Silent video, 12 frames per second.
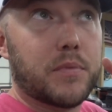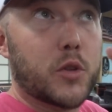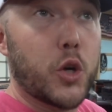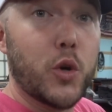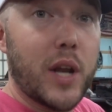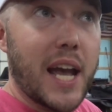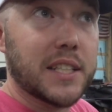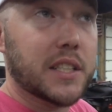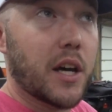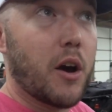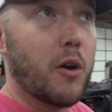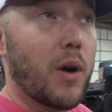2 days
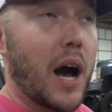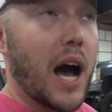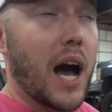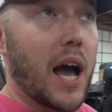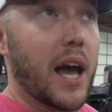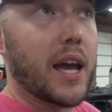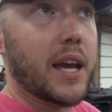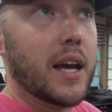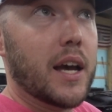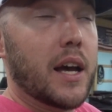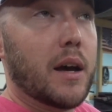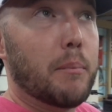ago, I
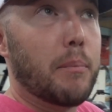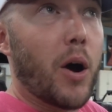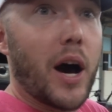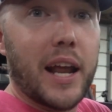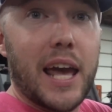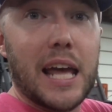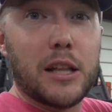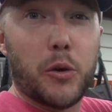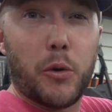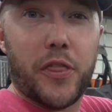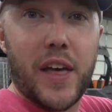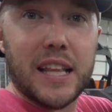bought a
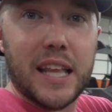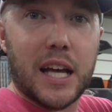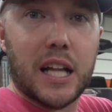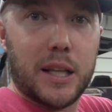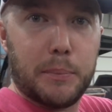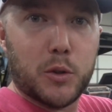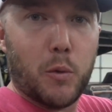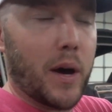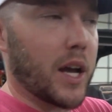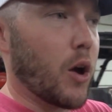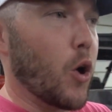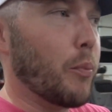little thing that clips on
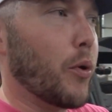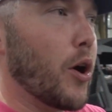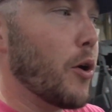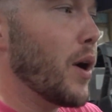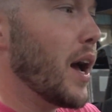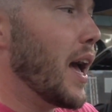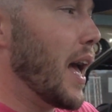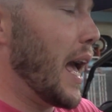my GoPro,